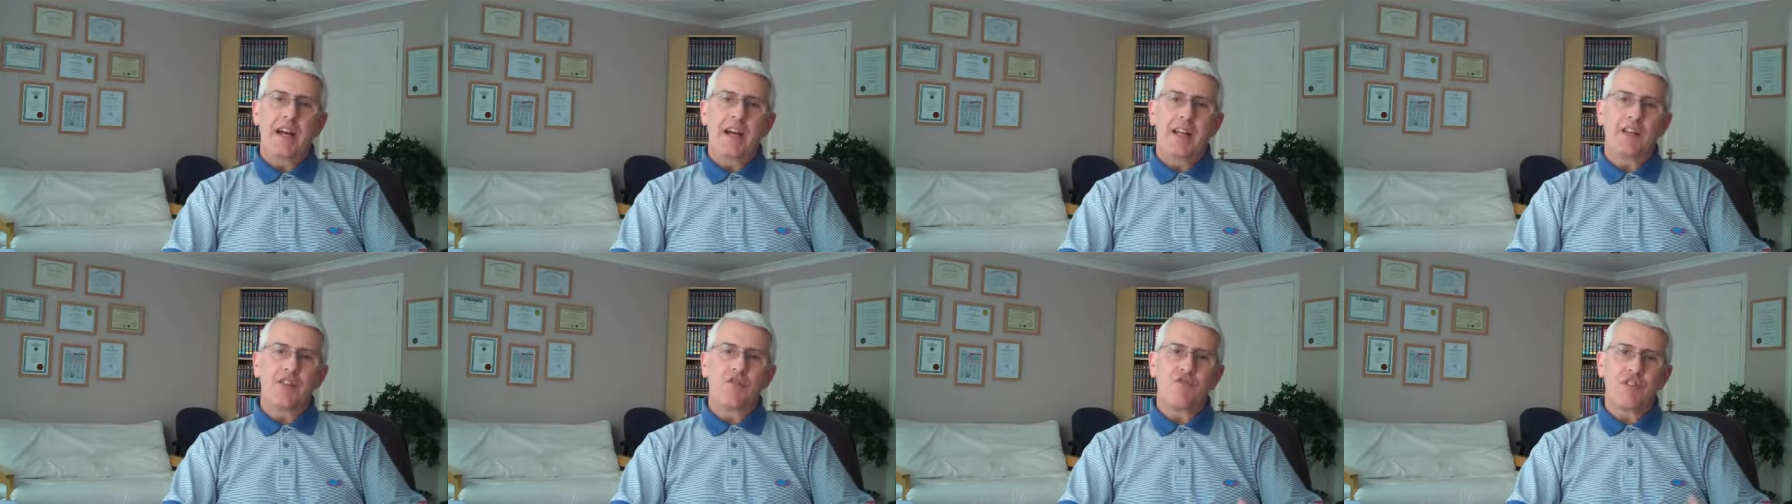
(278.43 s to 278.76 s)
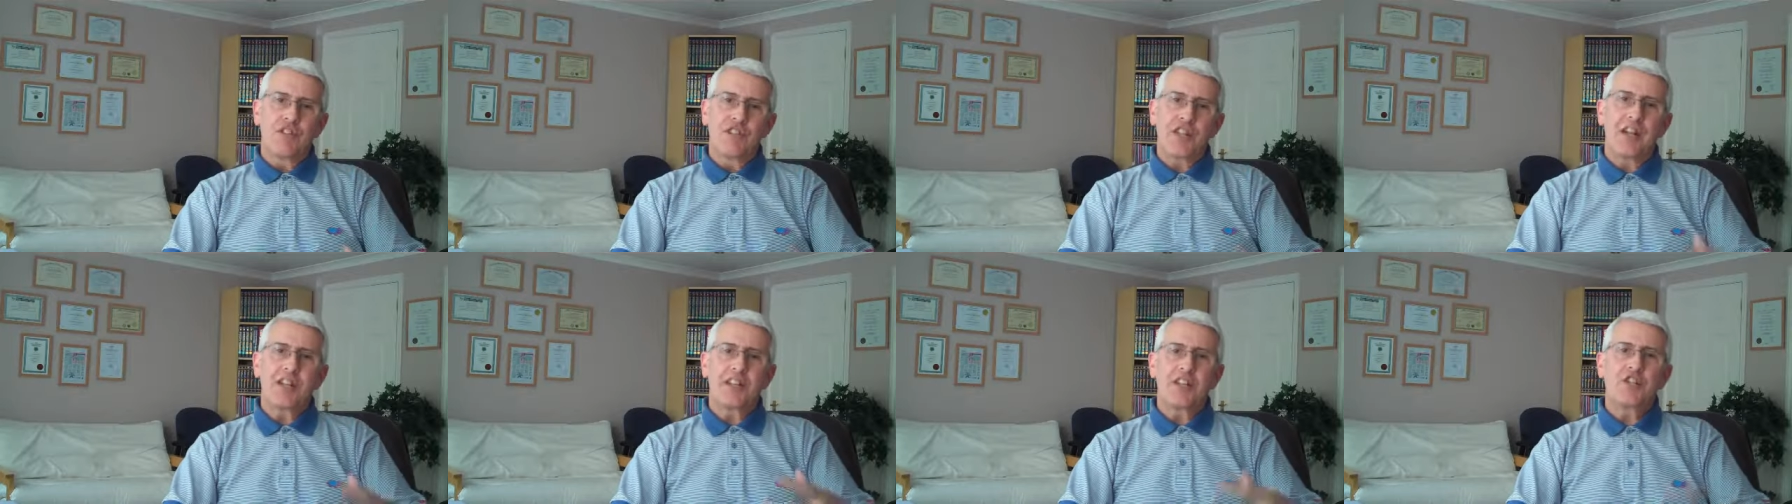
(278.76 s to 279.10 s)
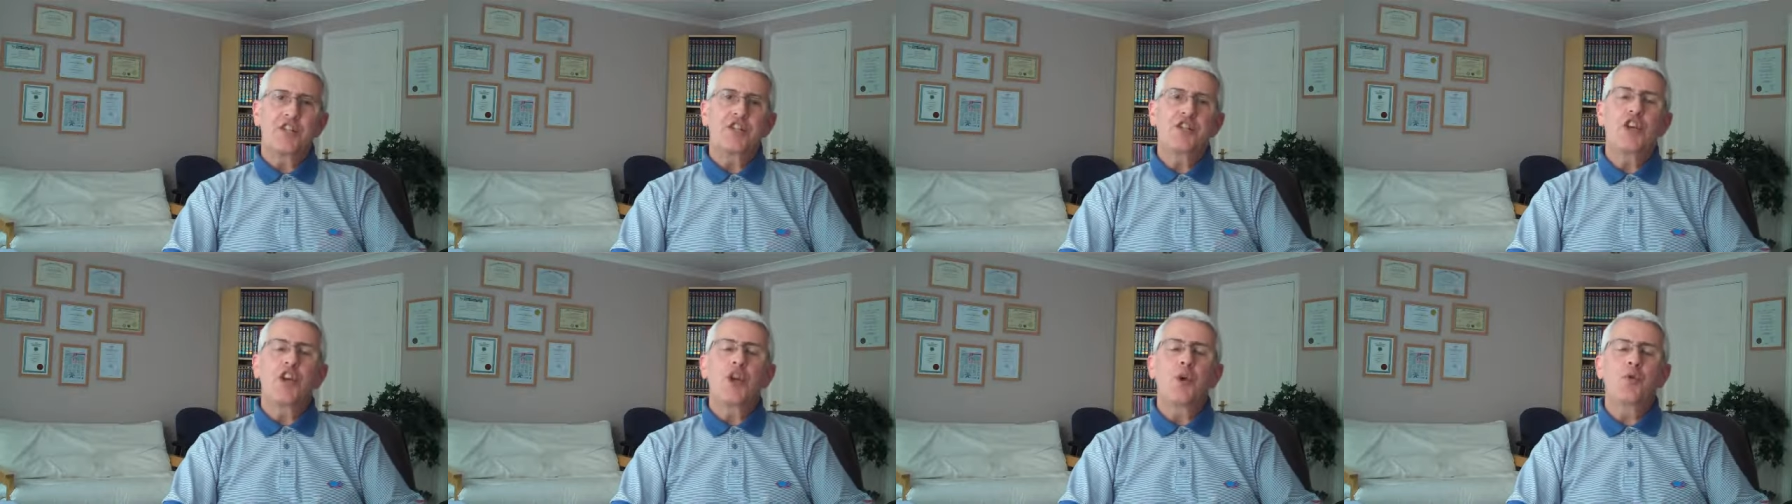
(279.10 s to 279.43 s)
the result
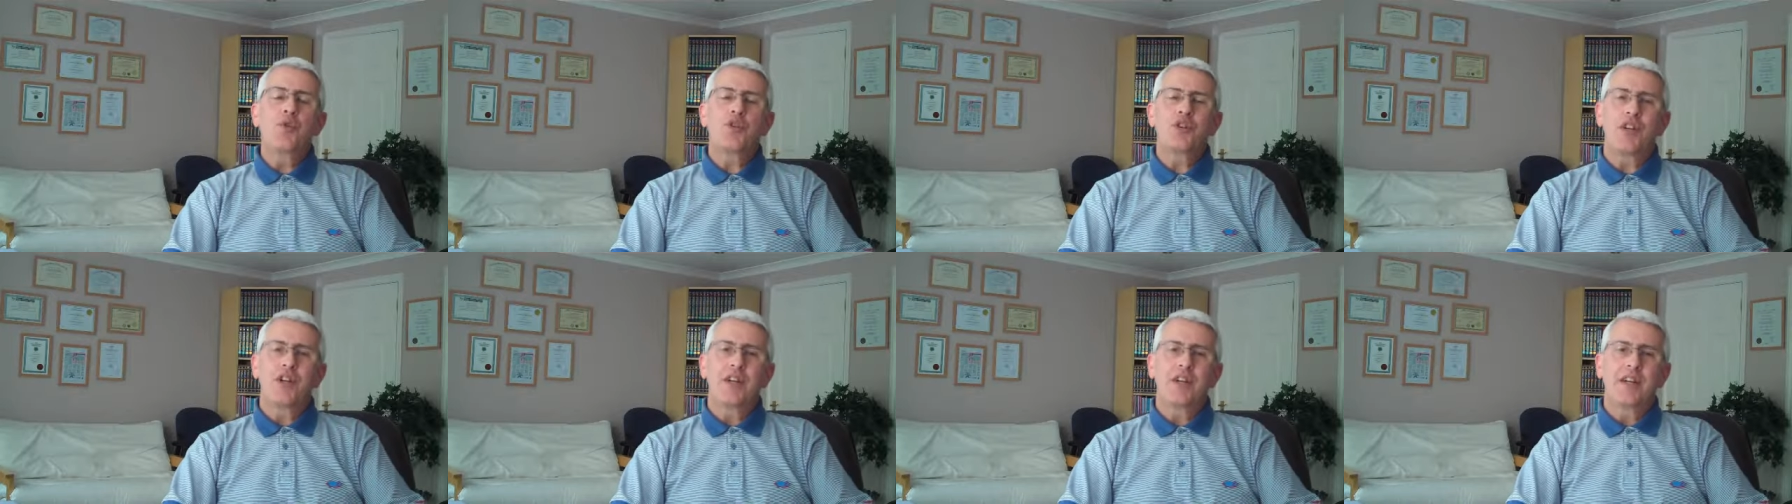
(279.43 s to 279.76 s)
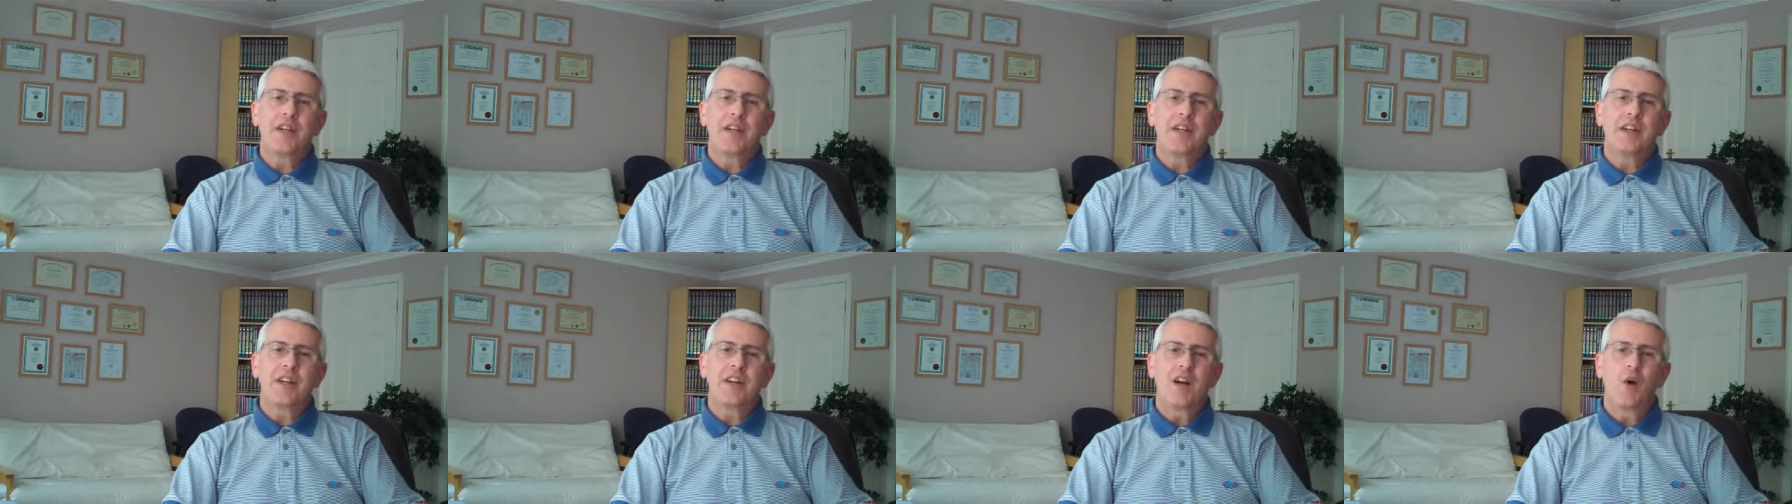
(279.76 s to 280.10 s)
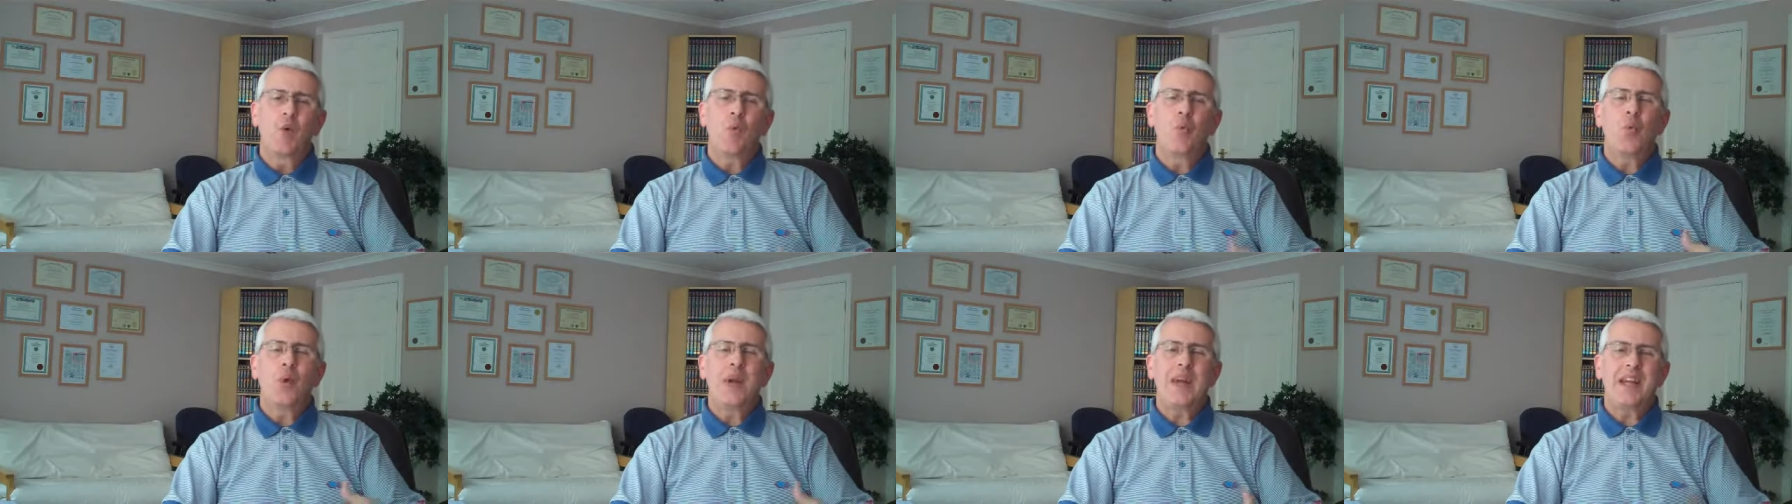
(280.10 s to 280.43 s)
is usually a
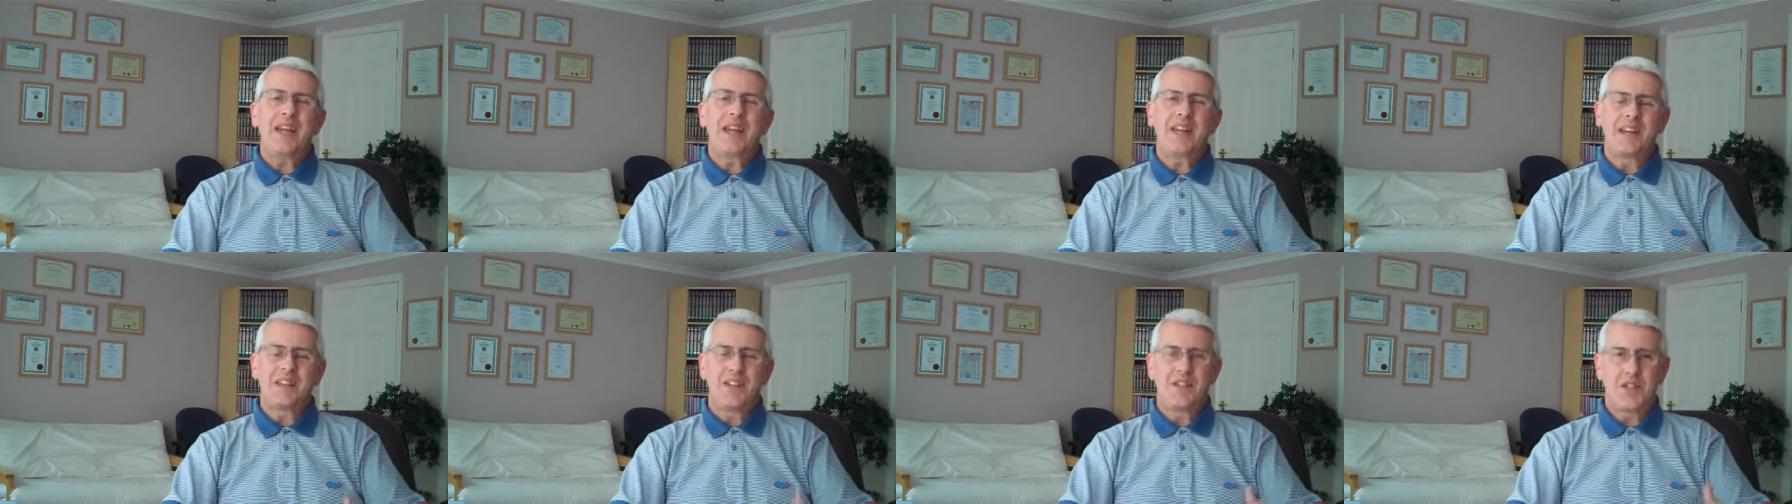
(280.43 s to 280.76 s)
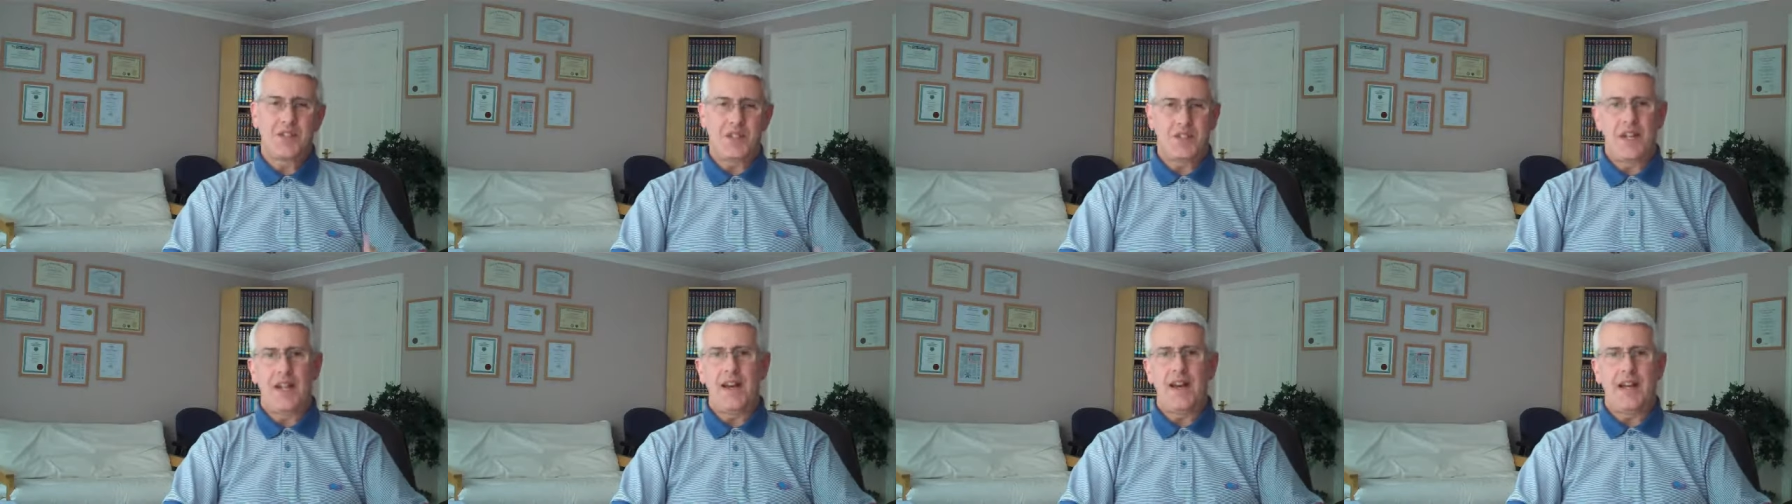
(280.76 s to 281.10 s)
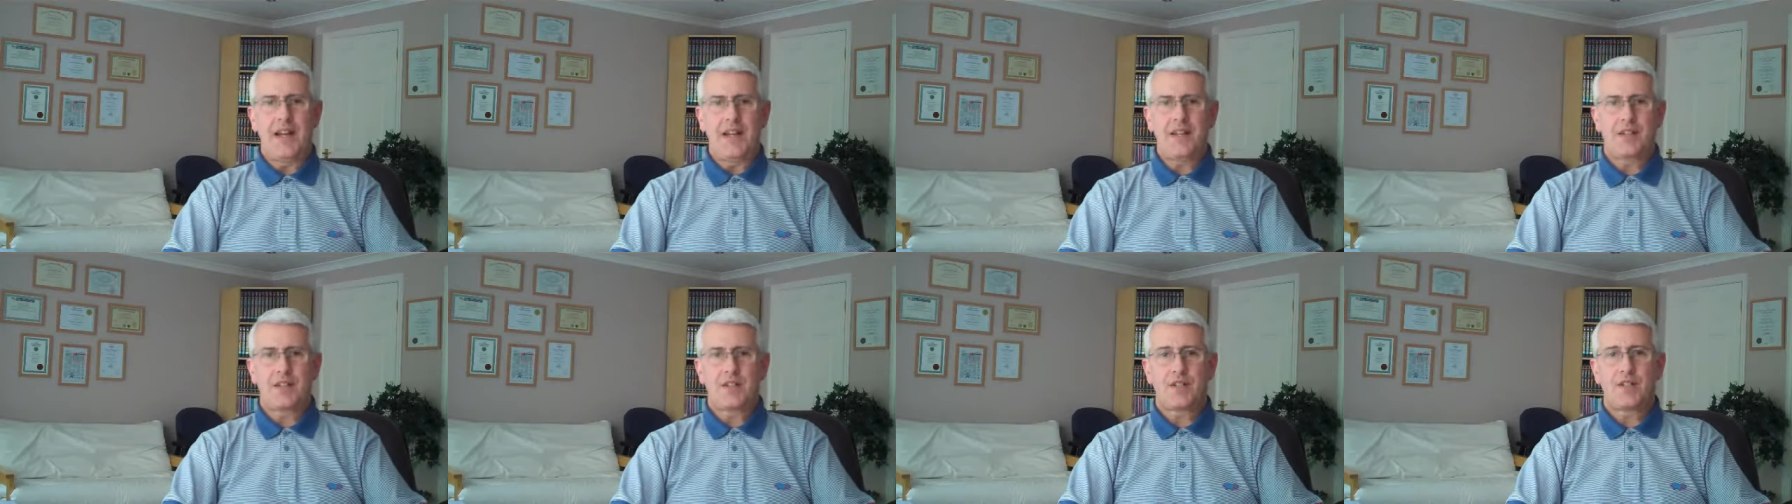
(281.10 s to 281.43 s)
weak
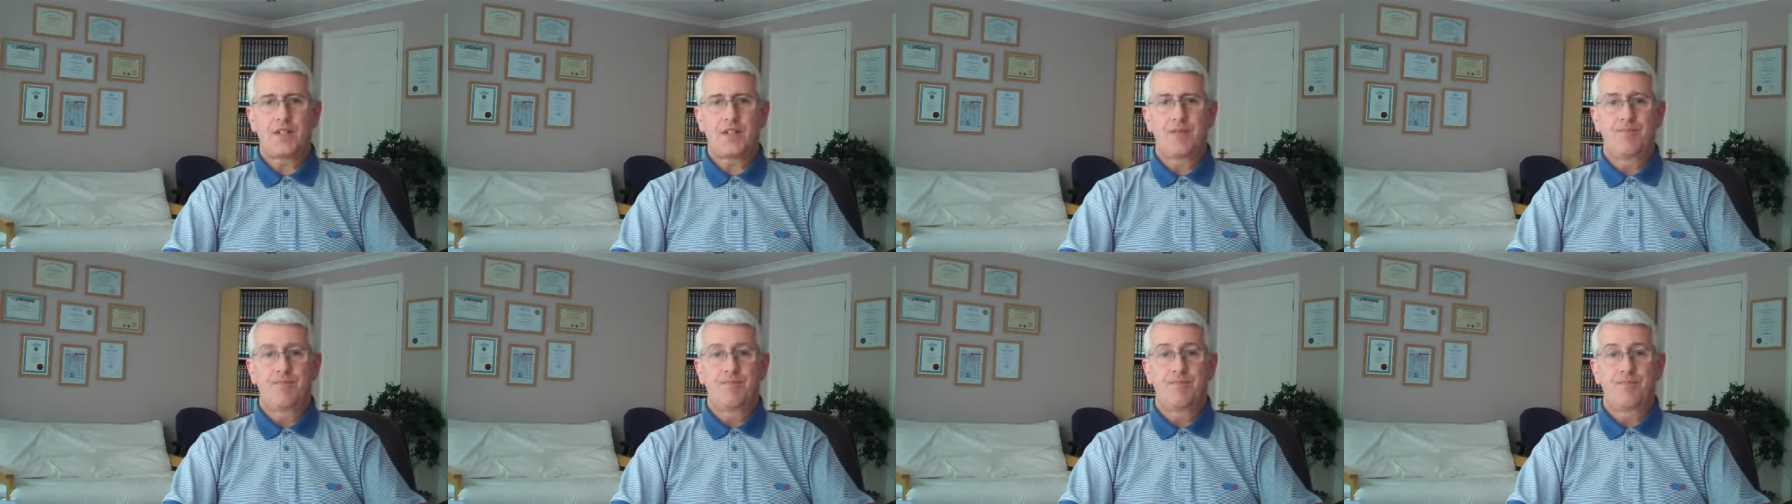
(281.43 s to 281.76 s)
slice.